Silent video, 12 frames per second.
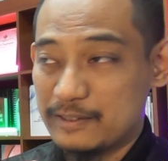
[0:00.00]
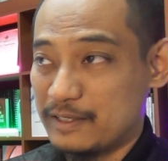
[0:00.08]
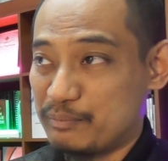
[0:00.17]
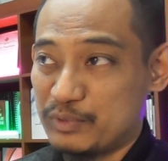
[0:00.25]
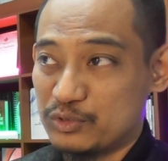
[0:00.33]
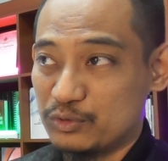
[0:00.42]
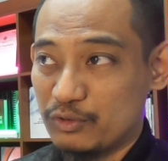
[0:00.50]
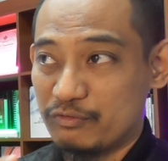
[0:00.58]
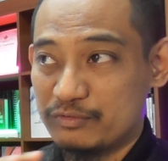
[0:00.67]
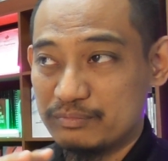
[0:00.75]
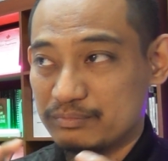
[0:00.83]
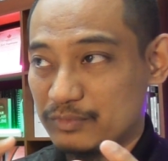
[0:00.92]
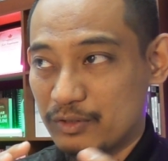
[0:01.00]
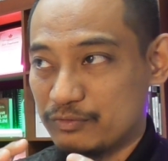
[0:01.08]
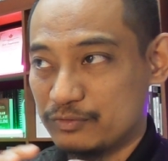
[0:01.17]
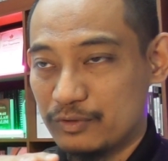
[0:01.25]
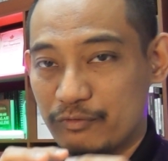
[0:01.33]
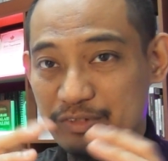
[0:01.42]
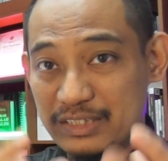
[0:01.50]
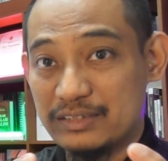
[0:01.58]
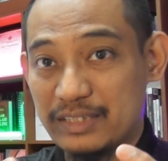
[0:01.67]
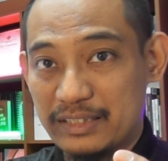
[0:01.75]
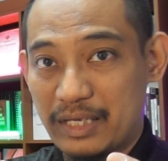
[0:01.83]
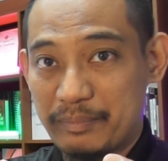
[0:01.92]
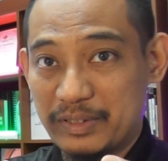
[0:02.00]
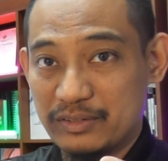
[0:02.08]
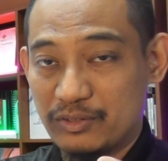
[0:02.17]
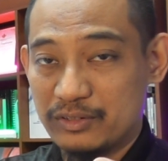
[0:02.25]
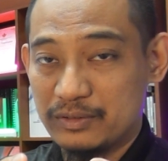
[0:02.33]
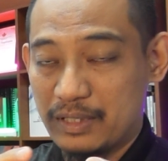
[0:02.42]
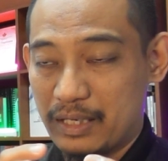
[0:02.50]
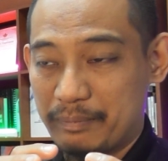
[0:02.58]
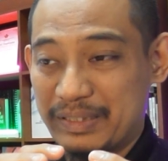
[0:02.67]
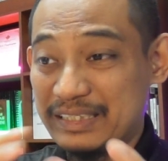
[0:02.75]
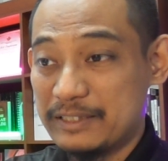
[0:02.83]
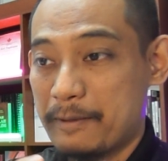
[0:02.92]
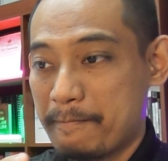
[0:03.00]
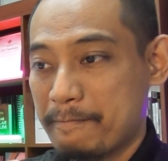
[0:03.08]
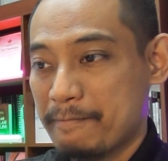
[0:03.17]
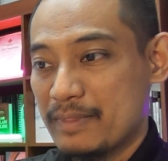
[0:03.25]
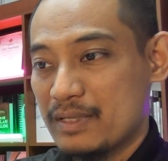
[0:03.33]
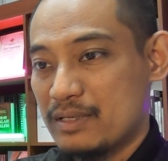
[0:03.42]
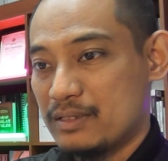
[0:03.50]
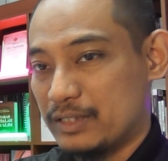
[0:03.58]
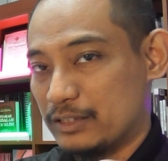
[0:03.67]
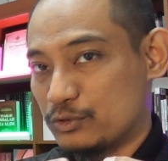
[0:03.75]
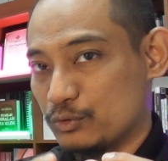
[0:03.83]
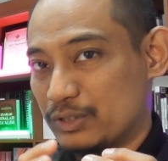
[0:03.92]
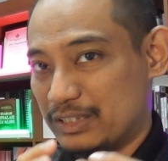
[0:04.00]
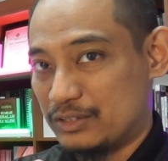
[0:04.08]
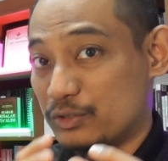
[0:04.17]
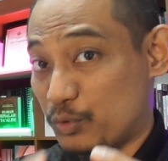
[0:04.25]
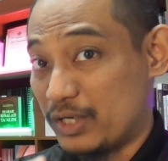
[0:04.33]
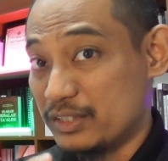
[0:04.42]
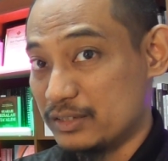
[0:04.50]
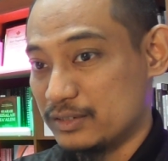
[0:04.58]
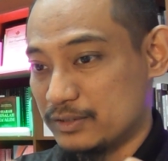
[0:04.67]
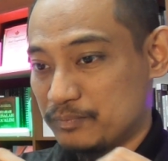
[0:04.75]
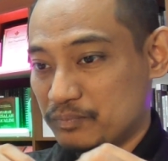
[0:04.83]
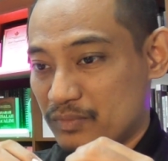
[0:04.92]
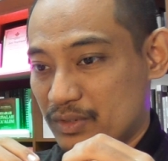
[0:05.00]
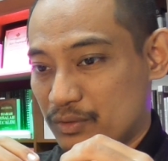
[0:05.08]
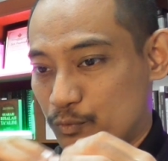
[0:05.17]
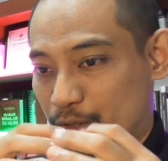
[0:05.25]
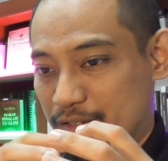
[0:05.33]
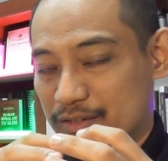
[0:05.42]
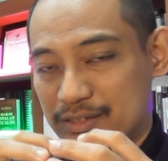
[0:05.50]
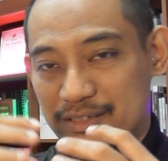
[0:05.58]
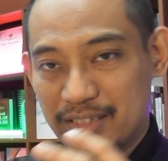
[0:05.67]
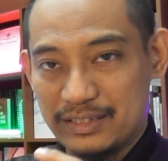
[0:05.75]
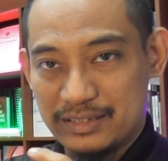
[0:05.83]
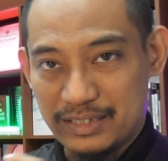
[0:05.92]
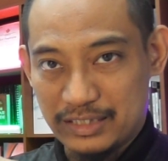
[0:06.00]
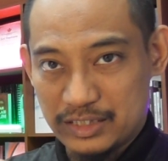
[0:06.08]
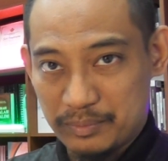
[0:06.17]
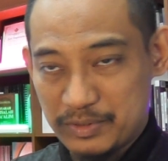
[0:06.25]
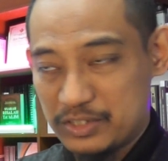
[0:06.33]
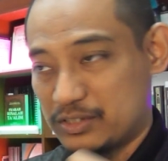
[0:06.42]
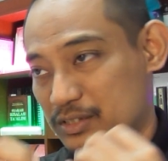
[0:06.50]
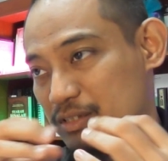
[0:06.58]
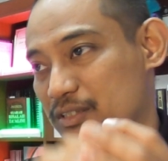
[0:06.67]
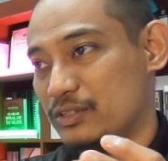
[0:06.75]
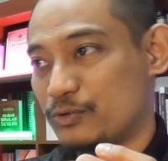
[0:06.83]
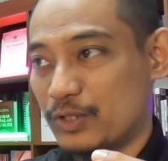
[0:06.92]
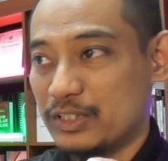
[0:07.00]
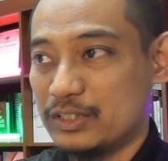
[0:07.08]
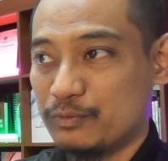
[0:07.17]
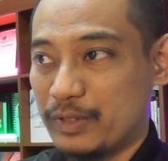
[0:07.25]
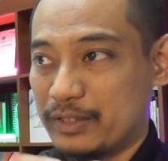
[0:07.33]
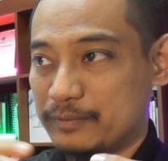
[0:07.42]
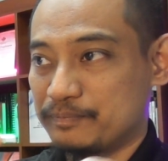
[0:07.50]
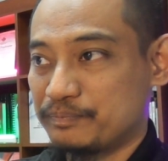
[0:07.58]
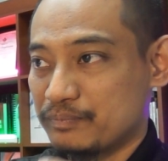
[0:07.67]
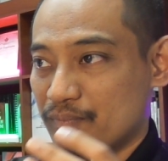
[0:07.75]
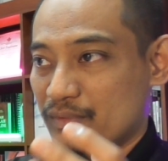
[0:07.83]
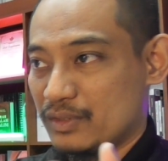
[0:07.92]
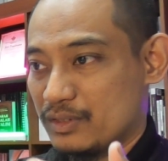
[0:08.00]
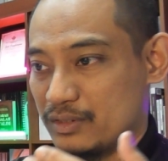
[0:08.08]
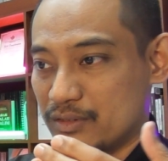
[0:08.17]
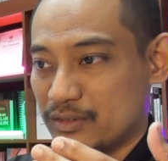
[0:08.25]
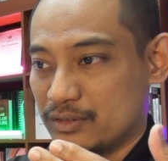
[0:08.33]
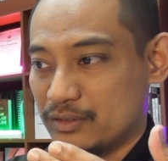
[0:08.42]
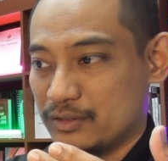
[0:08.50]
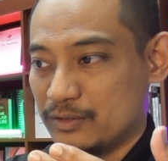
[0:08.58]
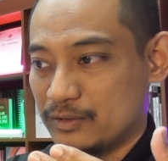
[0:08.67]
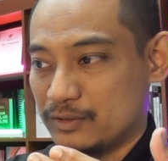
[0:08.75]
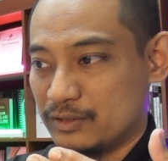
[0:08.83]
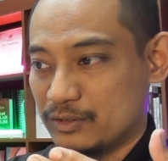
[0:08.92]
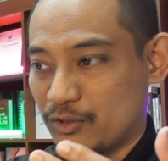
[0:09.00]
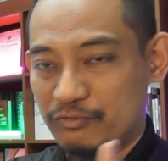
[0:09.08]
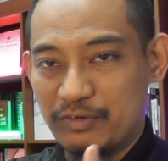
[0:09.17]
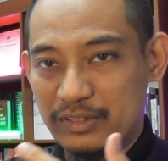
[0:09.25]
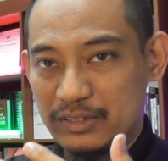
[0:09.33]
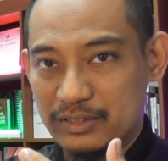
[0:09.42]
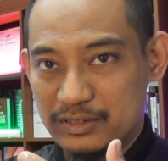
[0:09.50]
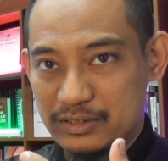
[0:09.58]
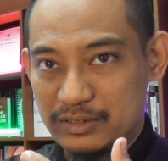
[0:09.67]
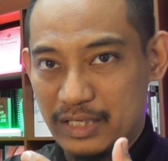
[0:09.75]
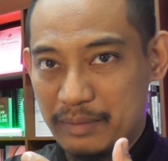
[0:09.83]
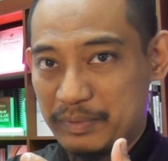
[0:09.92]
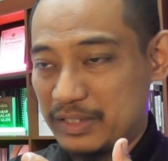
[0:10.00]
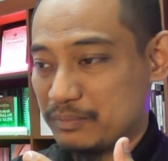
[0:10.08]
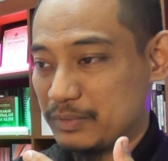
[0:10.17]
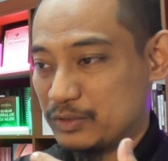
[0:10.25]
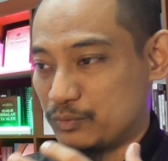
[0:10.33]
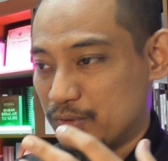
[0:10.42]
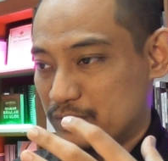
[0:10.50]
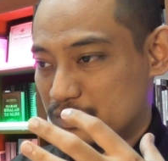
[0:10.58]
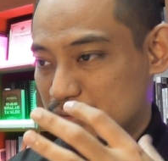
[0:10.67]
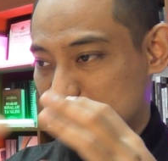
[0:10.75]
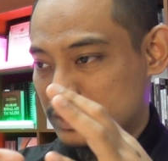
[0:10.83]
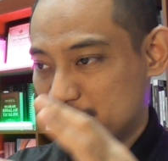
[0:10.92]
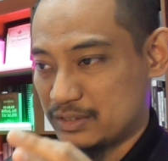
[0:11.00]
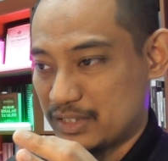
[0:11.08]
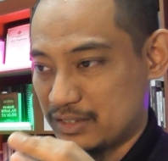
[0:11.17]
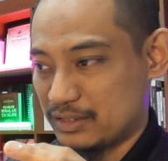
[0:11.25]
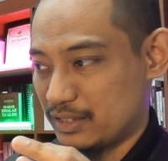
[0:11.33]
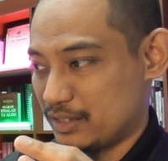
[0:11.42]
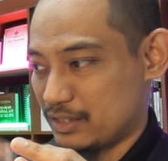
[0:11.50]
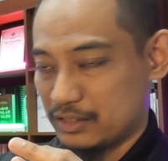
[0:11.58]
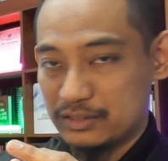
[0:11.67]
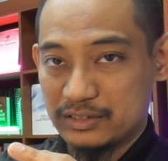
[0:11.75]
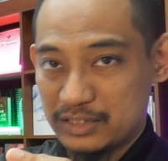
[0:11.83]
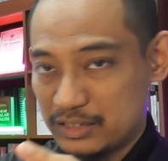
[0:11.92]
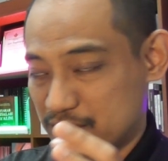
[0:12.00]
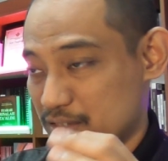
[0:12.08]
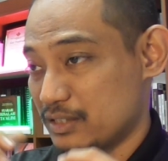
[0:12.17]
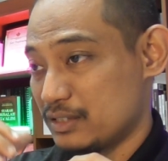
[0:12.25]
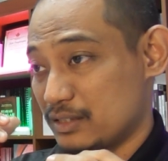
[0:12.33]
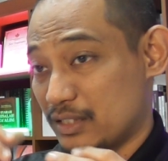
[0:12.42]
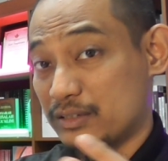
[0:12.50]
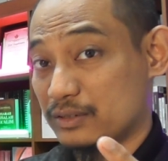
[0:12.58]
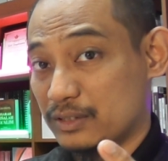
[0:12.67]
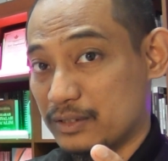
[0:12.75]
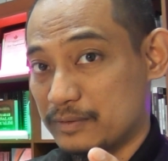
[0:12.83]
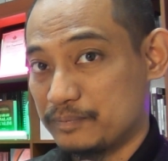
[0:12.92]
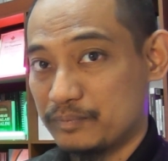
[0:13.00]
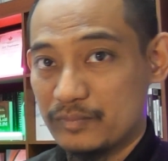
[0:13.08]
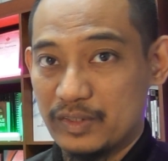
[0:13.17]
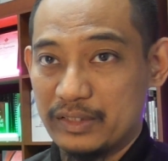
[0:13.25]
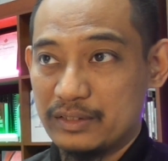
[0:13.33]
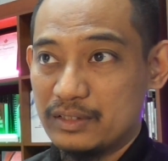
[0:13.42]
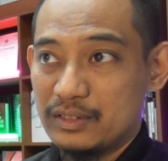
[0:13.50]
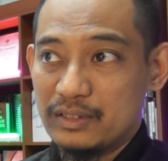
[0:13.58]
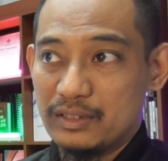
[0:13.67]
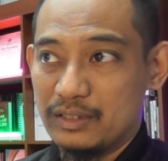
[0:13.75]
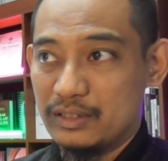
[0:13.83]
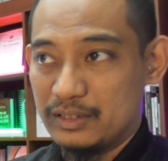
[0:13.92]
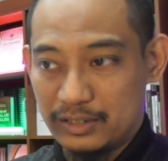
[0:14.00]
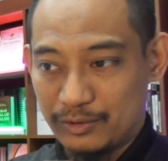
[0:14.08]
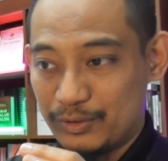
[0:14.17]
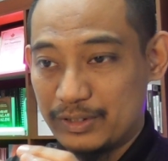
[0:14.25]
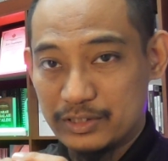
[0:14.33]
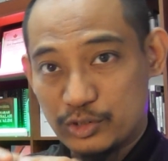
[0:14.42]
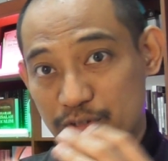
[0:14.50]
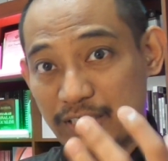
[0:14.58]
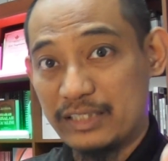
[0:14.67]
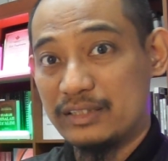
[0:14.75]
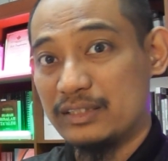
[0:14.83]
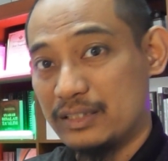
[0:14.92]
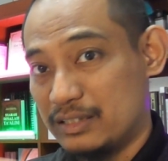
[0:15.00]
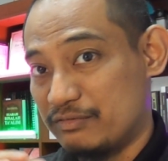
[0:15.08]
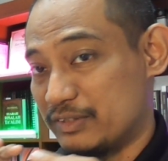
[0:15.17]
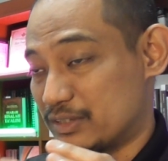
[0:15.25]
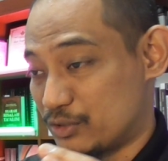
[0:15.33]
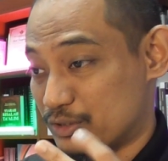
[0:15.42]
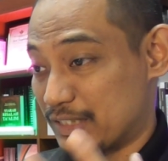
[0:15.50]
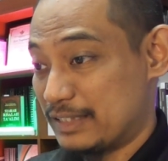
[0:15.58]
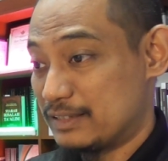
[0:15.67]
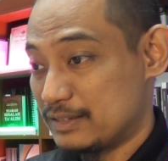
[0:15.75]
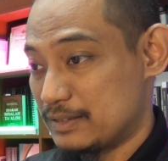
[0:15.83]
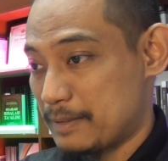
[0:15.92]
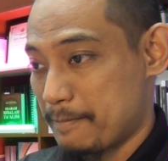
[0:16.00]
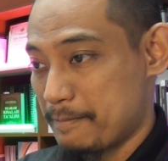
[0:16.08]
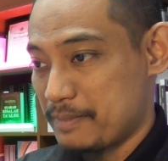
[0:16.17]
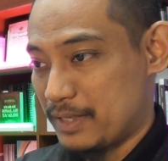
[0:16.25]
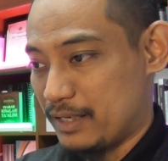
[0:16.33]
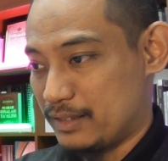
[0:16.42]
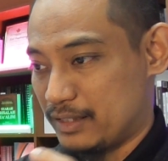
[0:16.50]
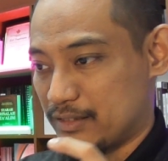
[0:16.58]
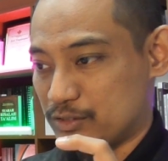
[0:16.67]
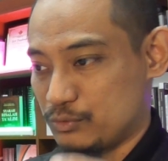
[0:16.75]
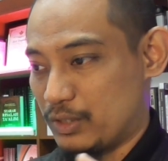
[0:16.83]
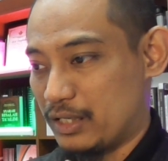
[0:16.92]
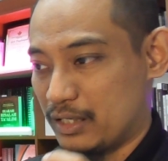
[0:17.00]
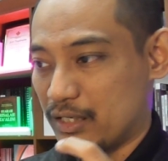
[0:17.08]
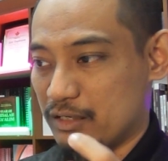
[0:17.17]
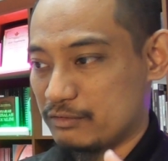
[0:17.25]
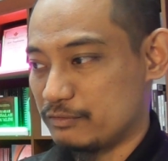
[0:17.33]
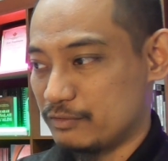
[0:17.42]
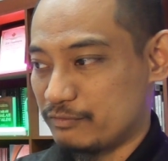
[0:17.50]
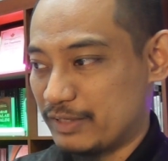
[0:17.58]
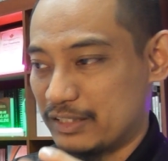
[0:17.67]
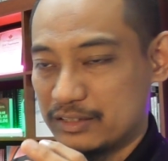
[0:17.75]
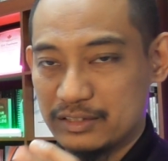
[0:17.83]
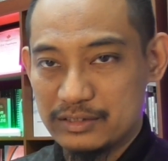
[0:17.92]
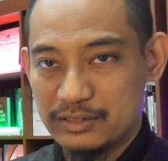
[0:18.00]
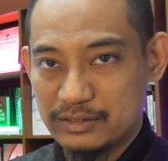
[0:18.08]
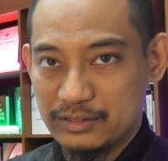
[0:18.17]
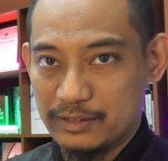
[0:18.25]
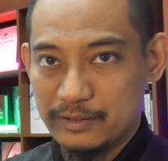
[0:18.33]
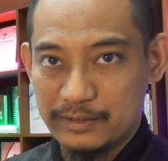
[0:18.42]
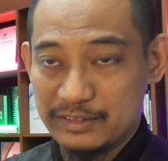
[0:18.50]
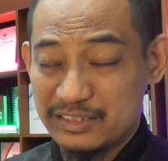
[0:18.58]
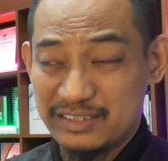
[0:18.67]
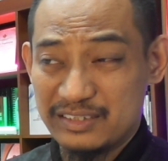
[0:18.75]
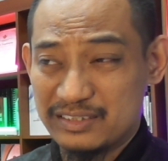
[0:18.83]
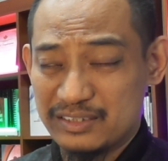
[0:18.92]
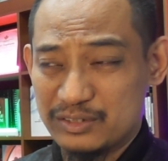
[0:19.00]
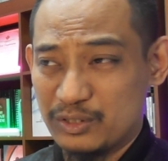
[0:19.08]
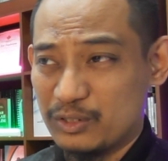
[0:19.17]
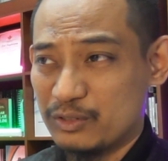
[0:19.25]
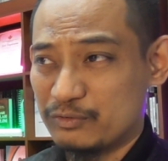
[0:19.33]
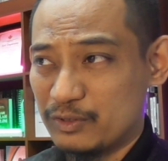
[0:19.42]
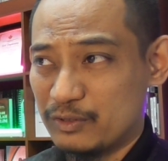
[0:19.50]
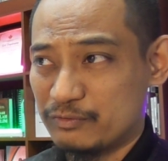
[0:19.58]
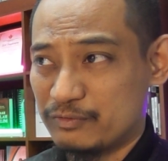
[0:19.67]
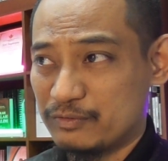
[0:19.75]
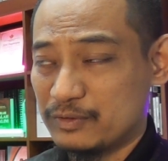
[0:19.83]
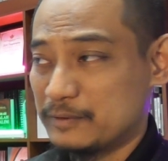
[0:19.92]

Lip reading: episodes of things that happening, right? So it require when the state is established, it require when the conflict is happening between the state and other states, etc., right? It requires a society, living society, and hence we have various instances of